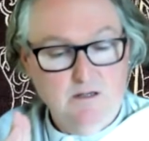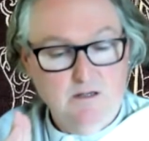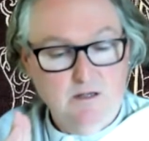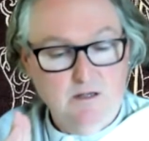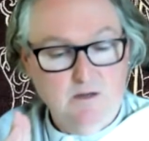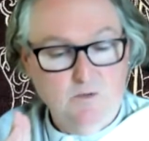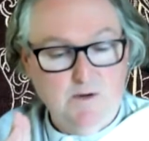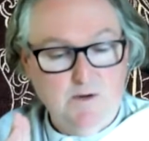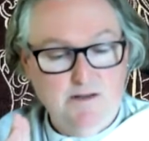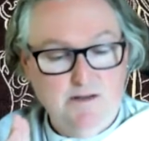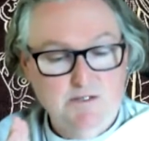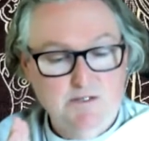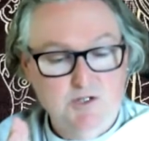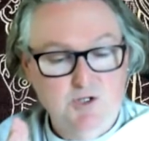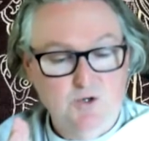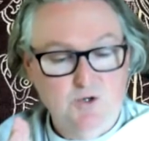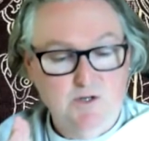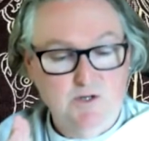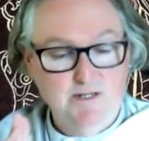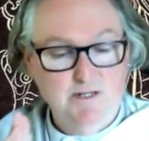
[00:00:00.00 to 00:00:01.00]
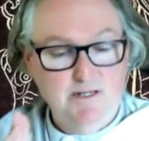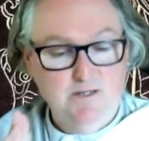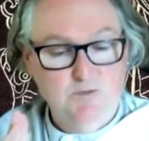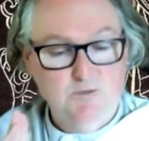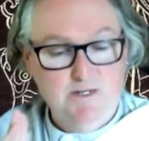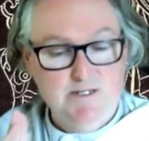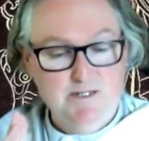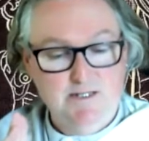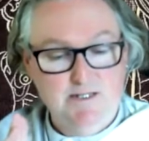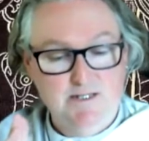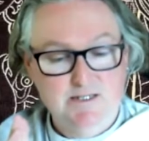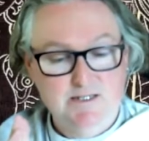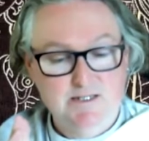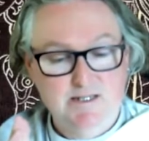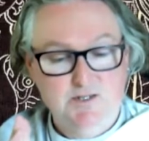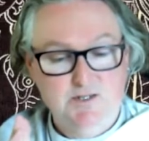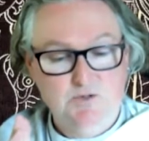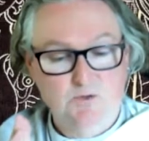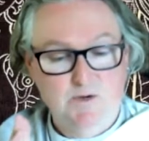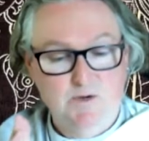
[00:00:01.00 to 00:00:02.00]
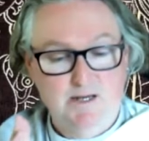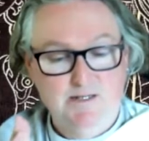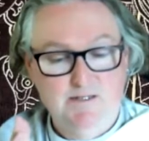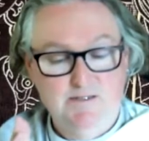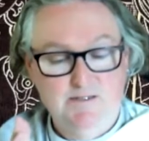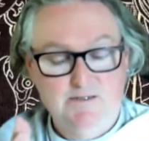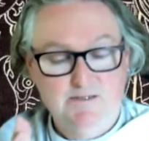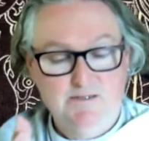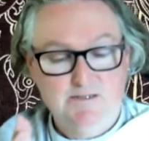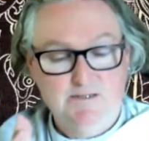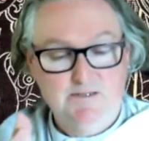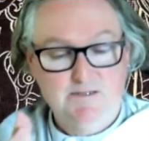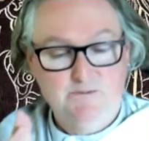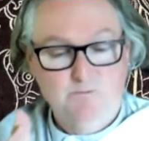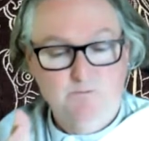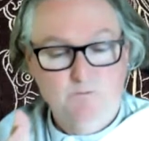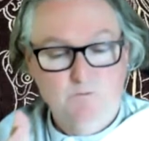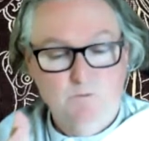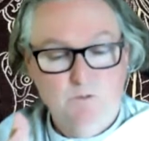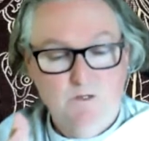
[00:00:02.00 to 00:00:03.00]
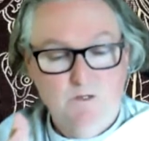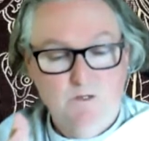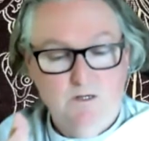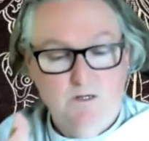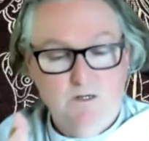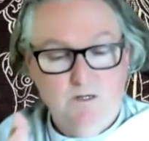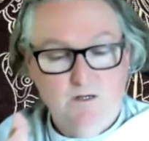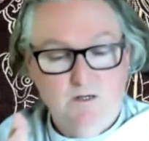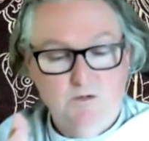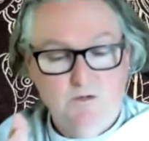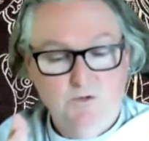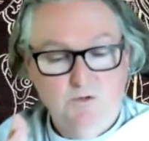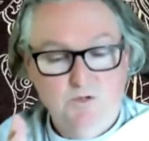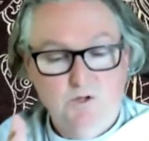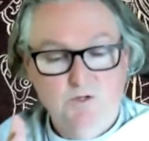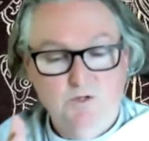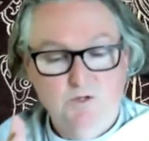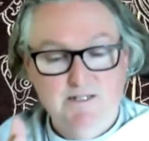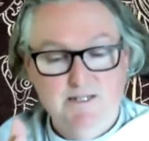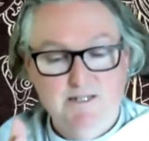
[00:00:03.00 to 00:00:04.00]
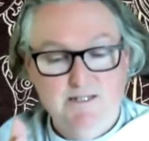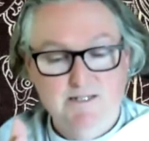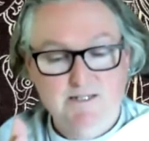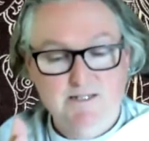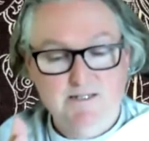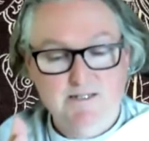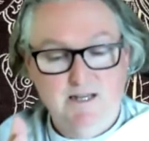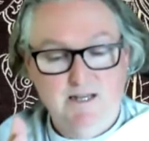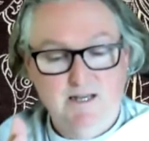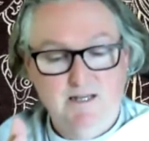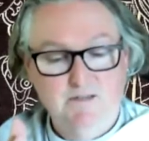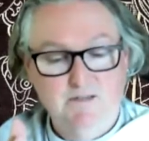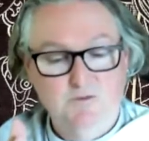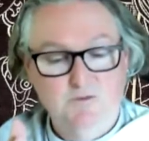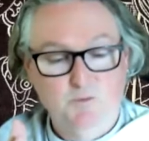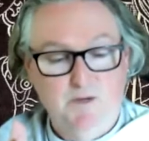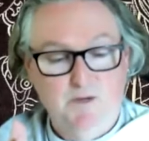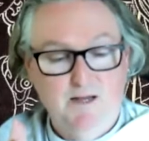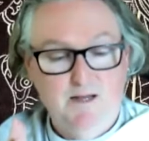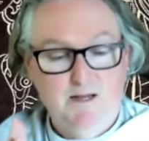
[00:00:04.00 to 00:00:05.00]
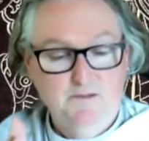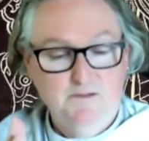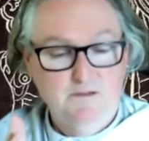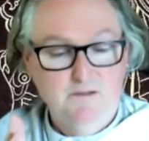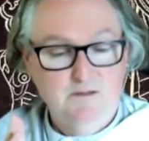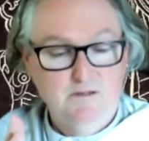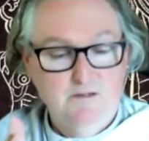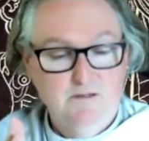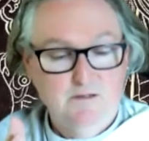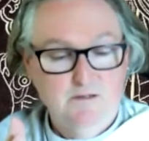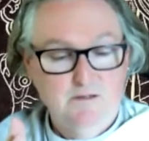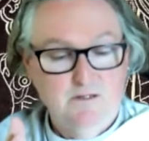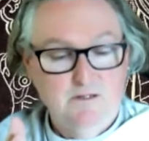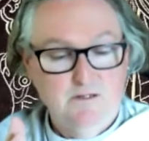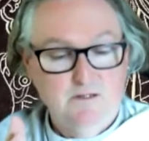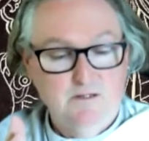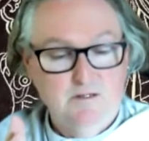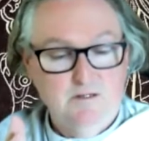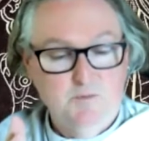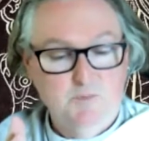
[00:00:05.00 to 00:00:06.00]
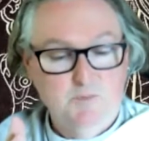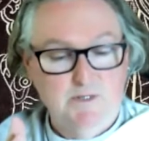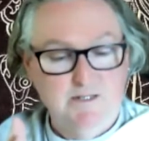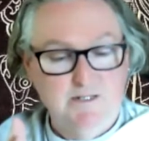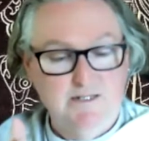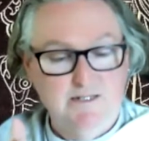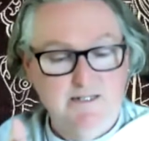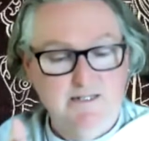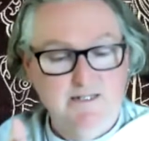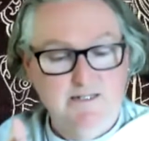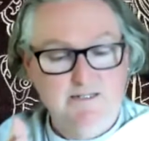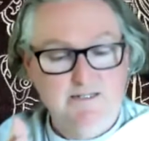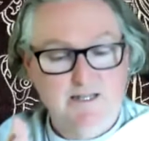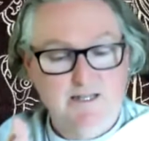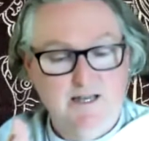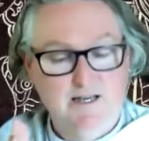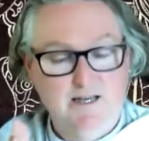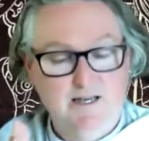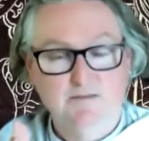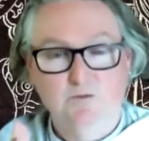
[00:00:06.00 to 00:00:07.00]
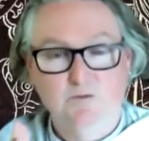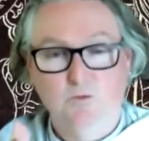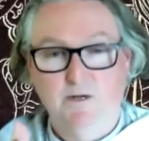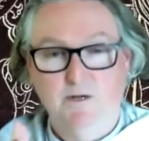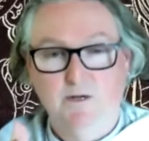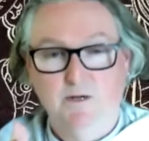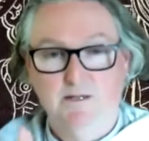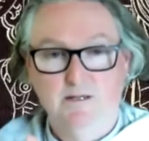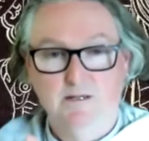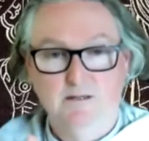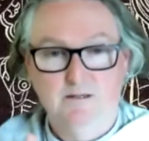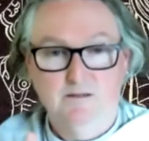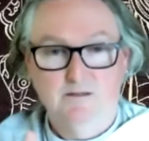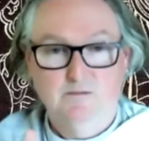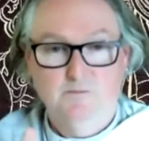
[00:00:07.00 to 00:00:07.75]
arouse joy and rest in its natural radiance. Not only is this the heart of the path, but indeed is the heart of awakening.